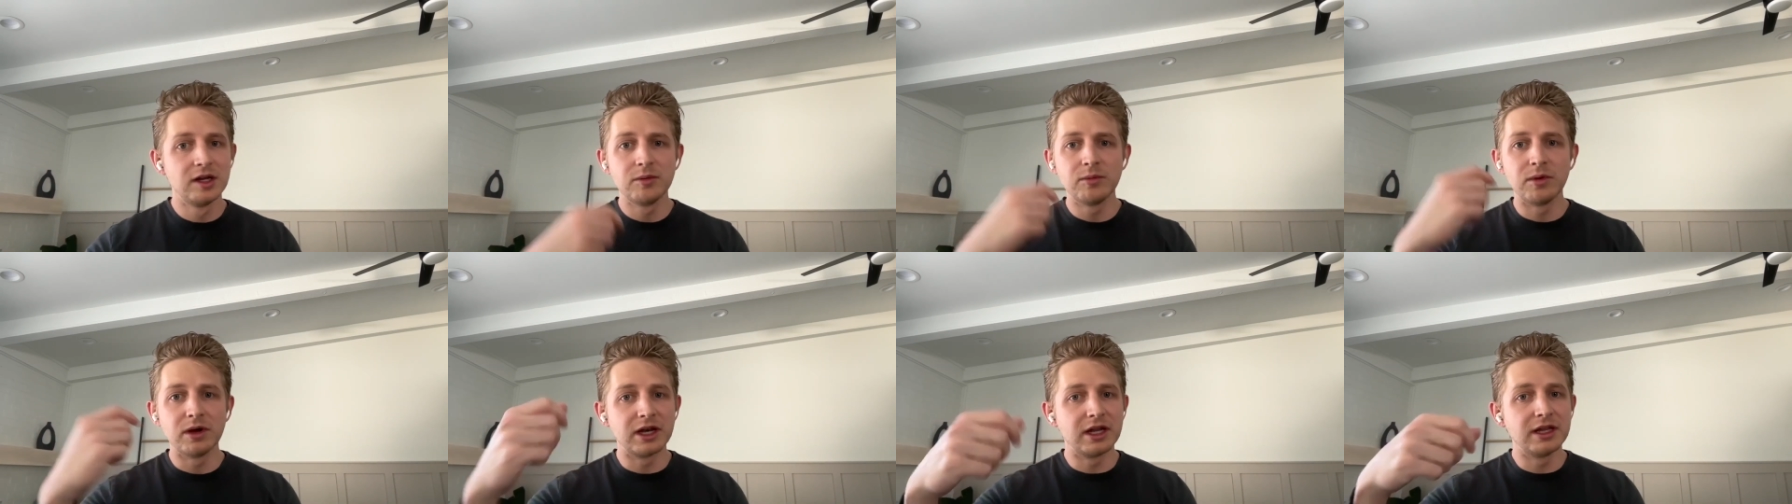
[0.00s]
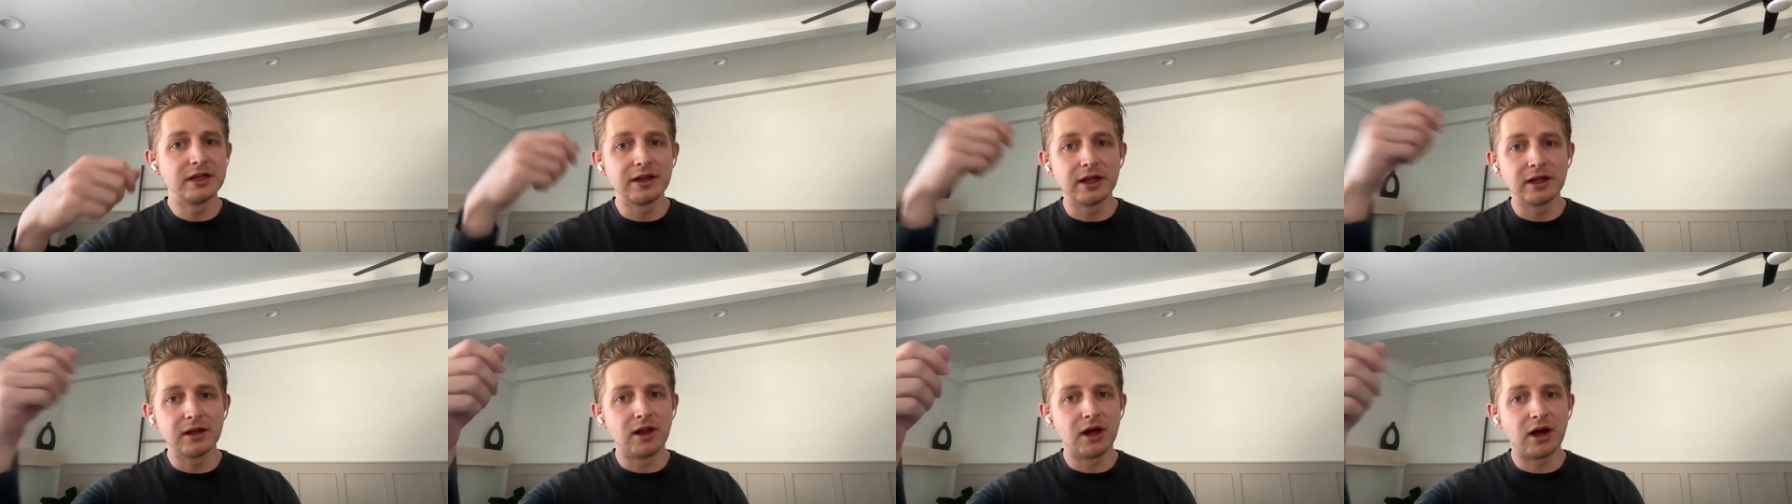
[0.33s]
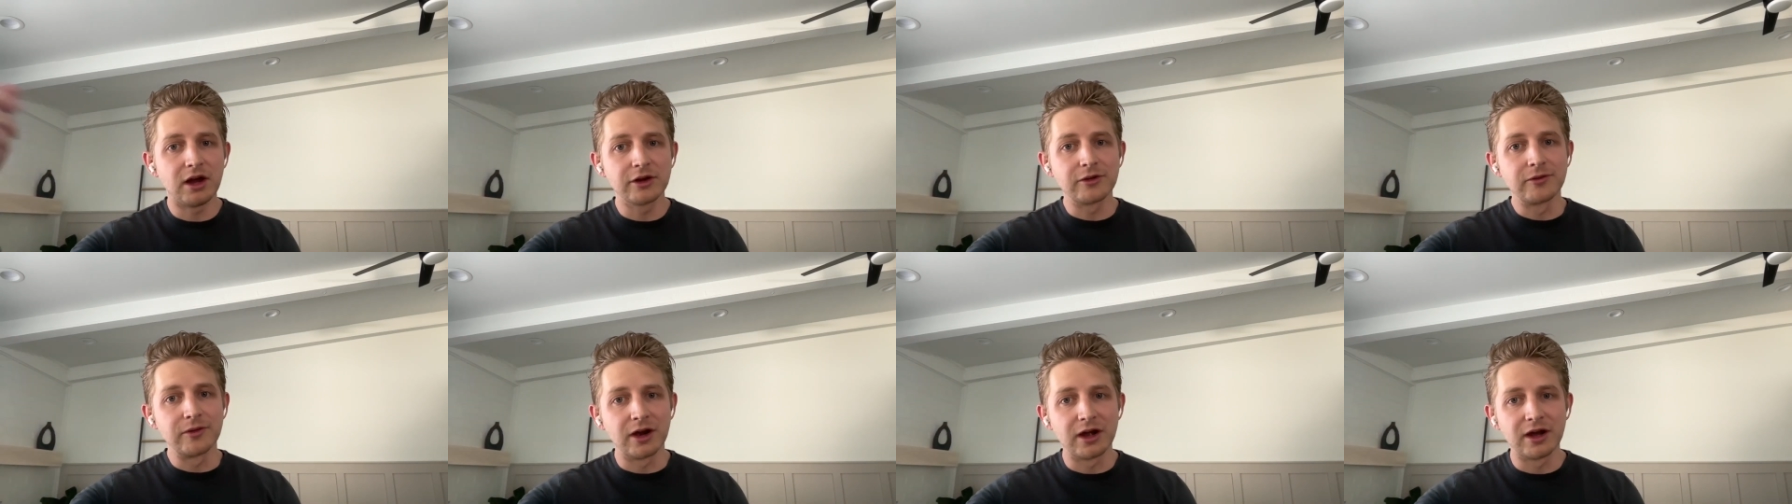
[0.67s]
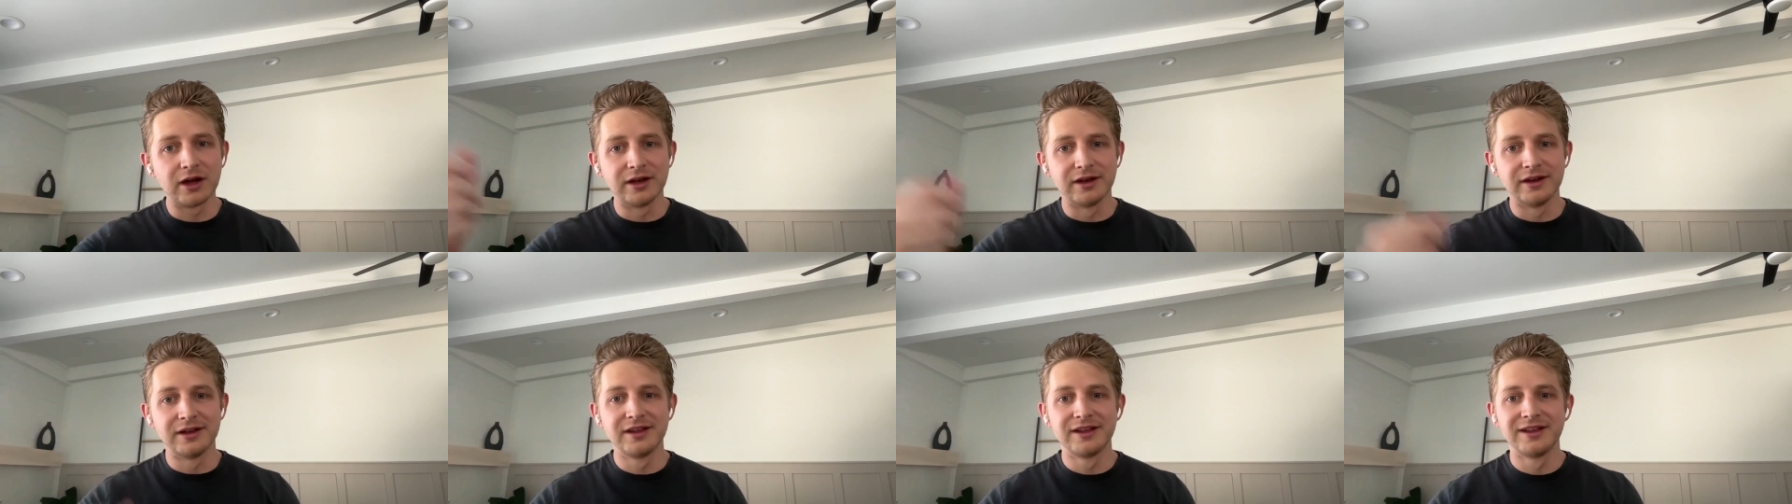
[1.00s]
But in the long
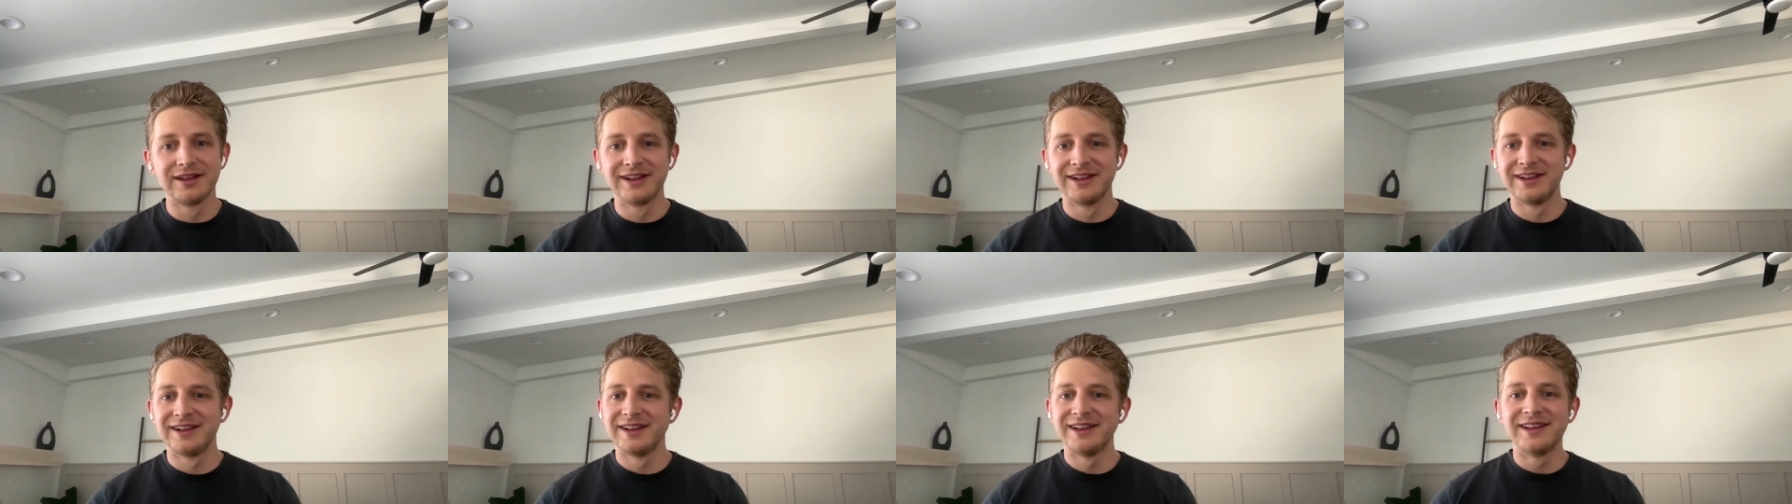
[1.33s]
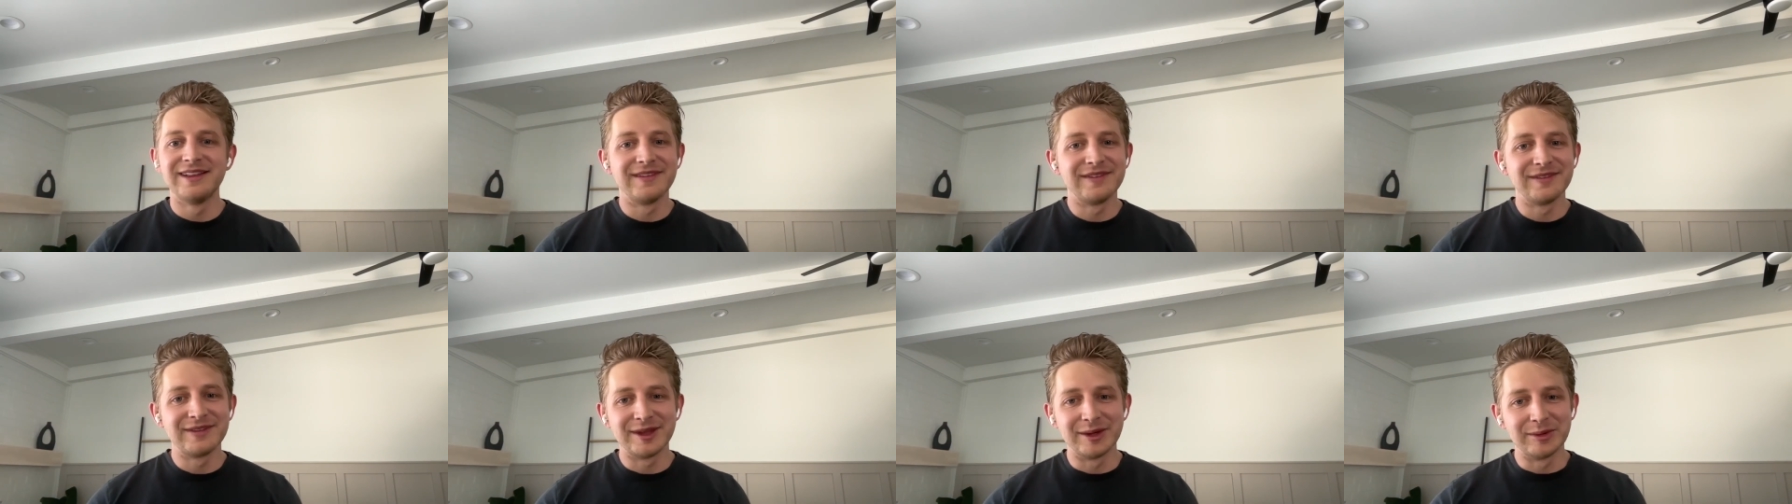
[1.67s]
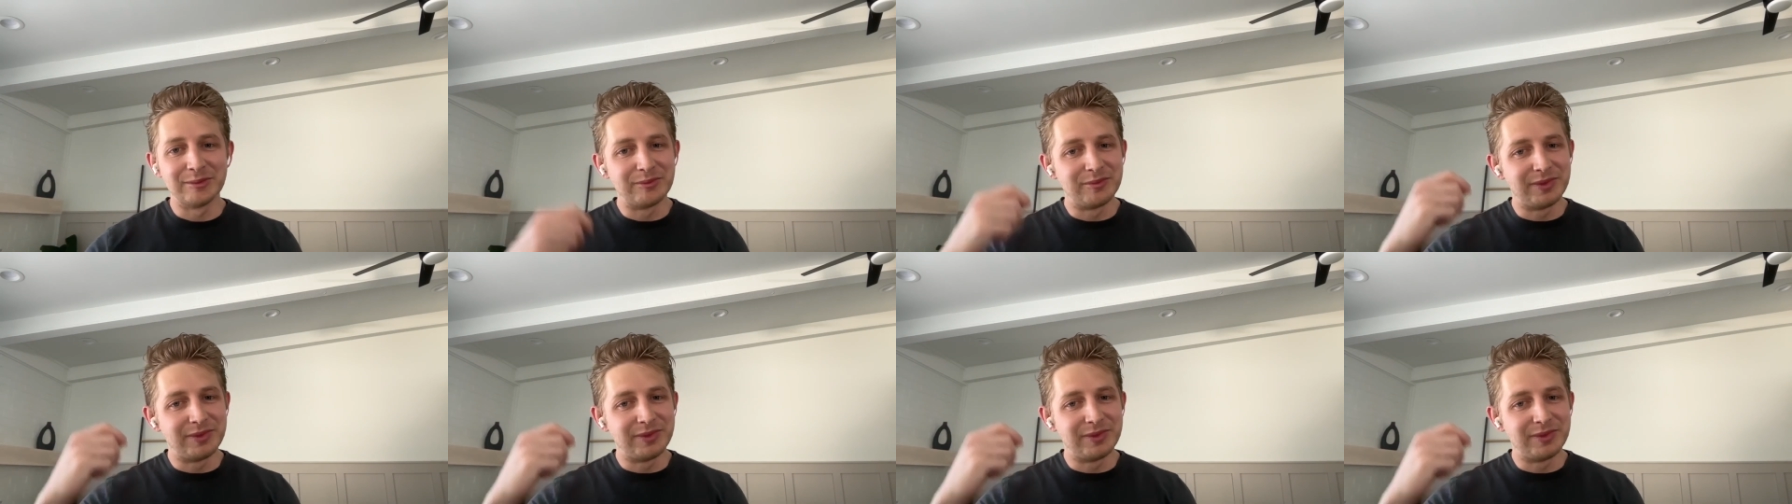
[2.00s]
run, the